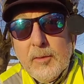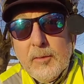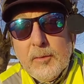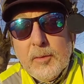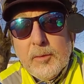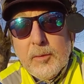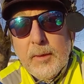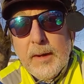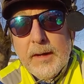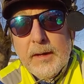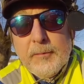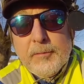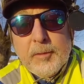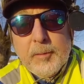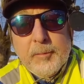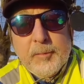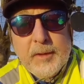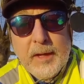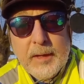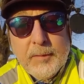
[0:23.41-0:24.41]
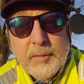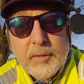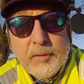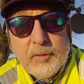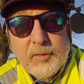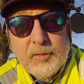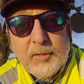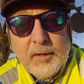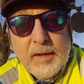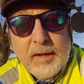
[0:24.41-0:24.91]
We're riding from
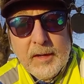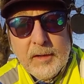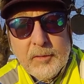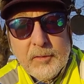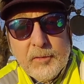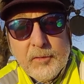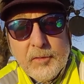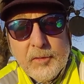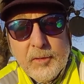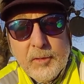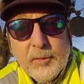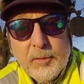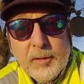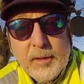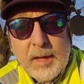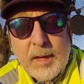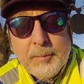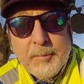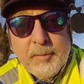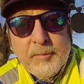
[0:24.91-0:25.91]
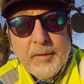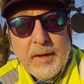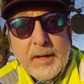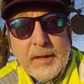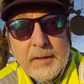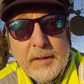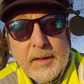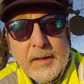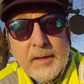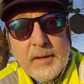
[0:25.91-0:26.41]
Davis out to the Napa
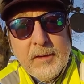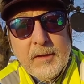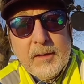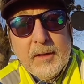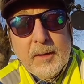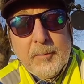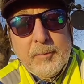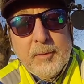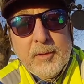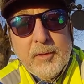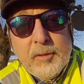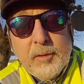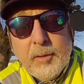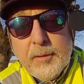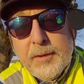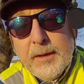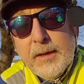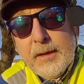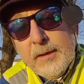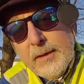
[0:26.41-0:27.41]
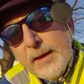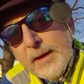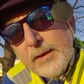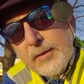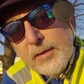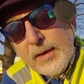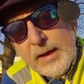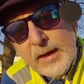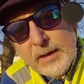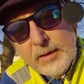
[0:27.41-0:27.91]
Valley, up to the north end of that
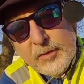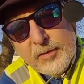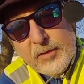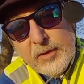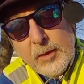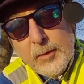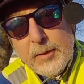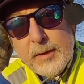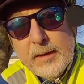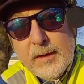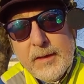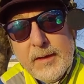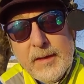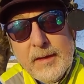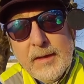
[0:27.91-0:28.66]
to Calistoga,